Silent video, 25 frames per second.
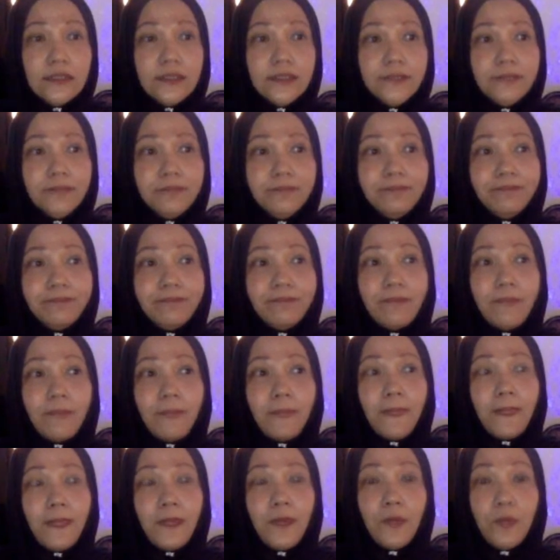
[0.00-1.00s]
um,
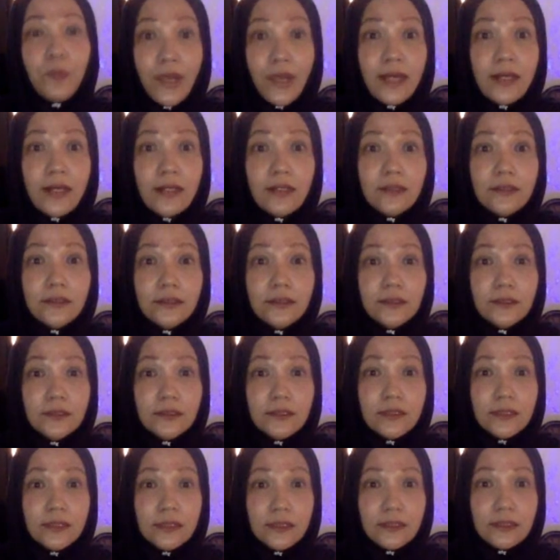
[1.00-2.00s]
well
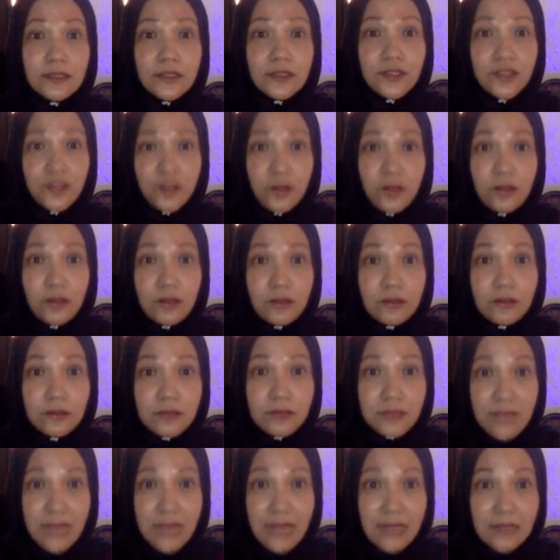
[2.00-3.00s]
the shop
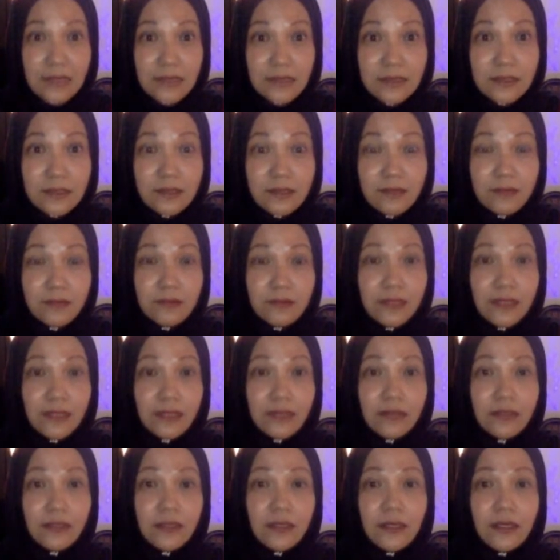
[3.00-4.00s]
starts you know
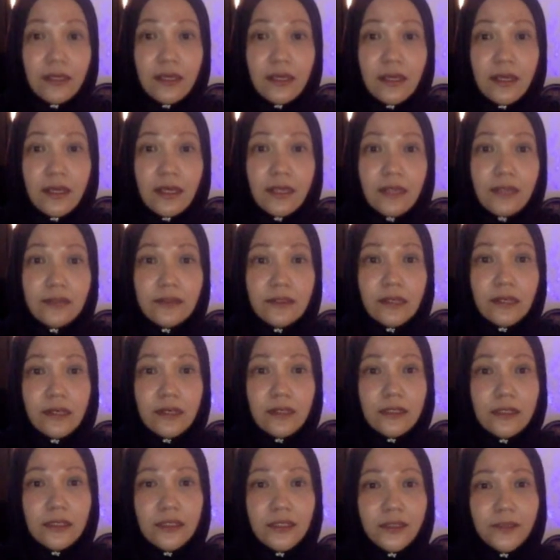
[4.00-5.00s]
like
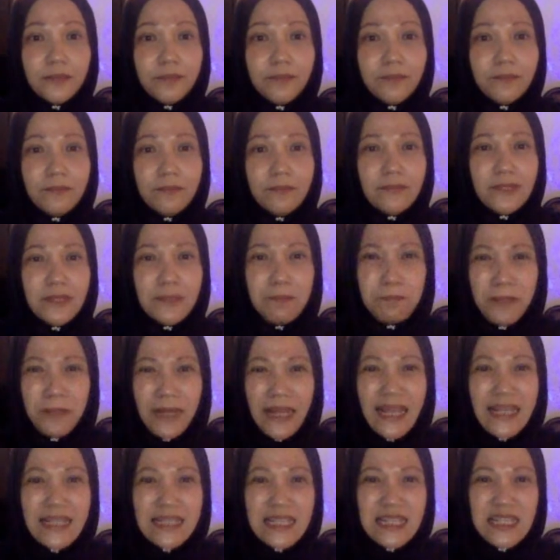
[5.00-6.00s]
uh, um, the
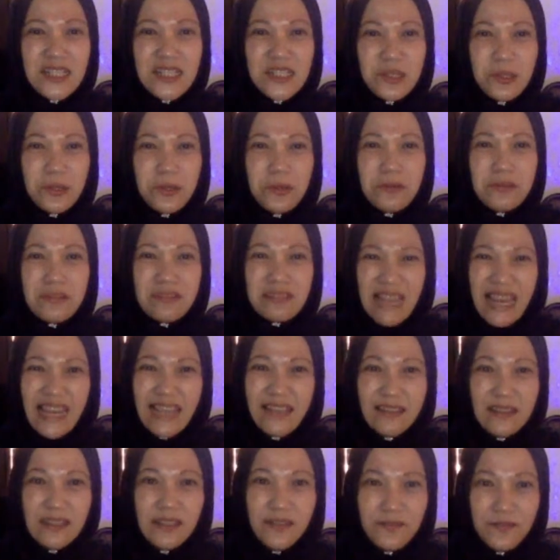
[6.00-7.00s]
place is so
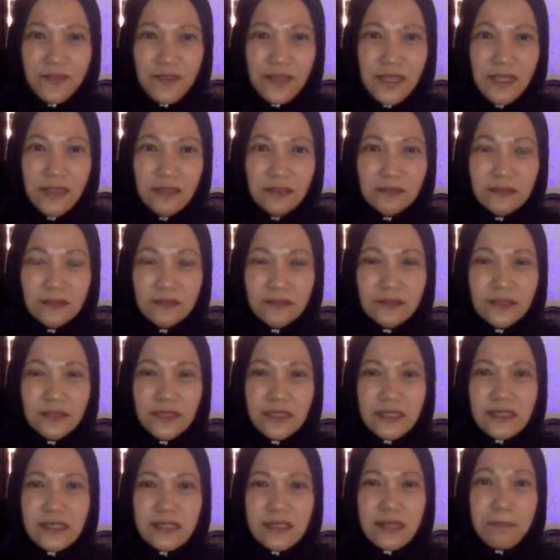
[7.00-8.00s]
scientific
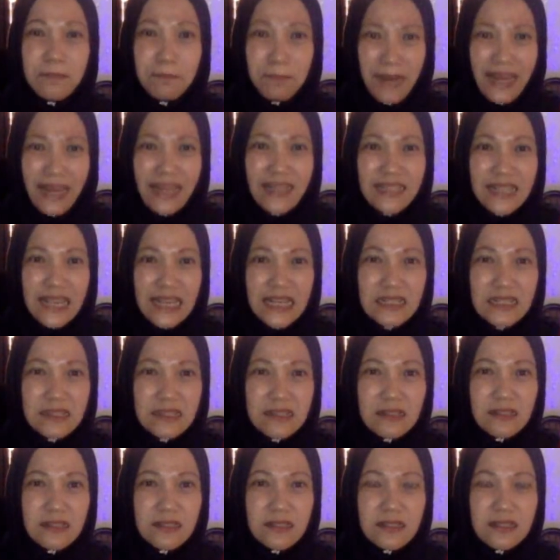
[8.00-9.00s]
it's applied
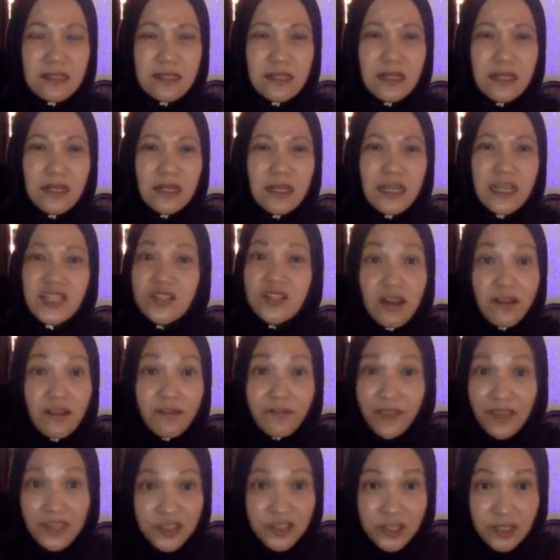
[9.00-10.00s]
sciences it's
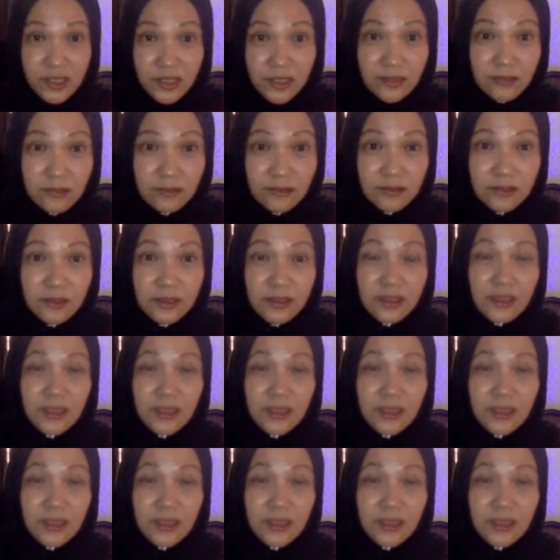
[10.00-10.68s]
not fashion